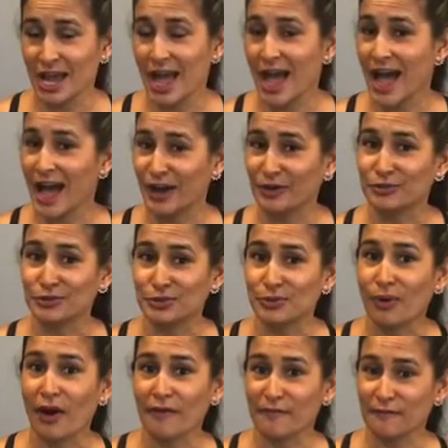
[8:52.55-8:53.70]
how you
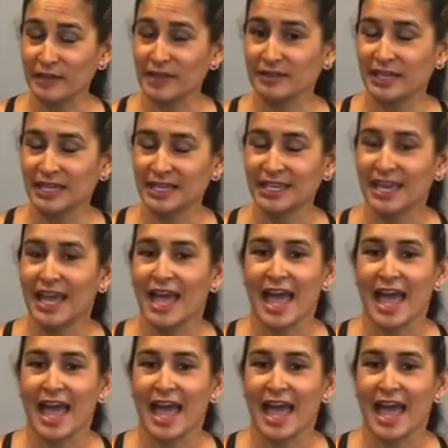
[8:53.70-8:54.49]
are feeling